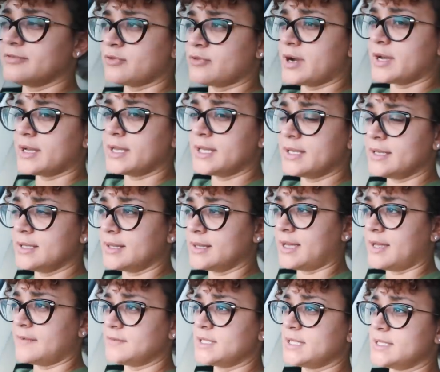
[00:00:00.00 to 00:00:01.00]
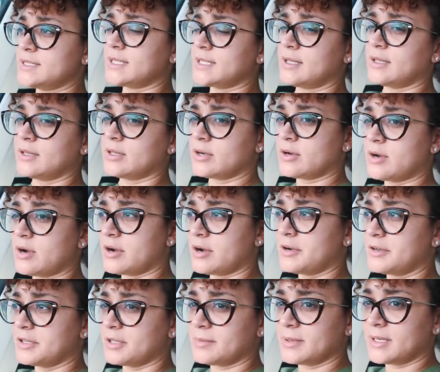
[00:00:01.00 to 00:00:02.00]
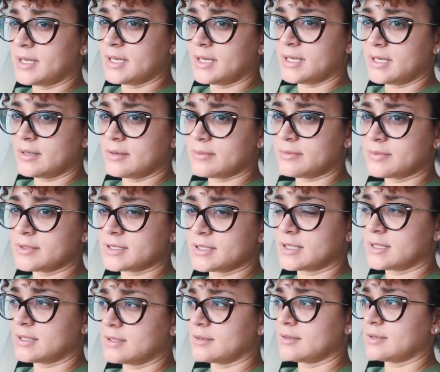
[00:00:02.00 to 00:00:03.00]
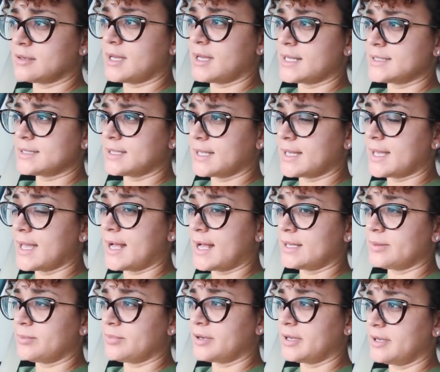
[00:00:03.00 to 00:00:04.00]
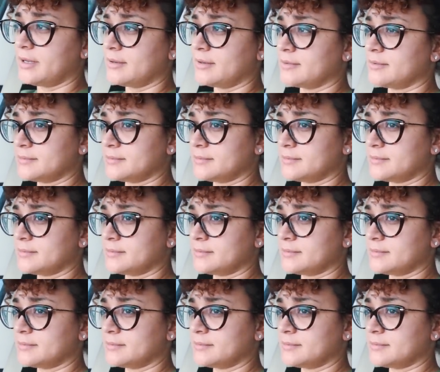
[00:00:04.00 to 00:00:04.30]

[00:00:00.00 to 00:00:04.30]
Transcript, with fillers: Before he left, he said that the car in the beginning had to like calibrate.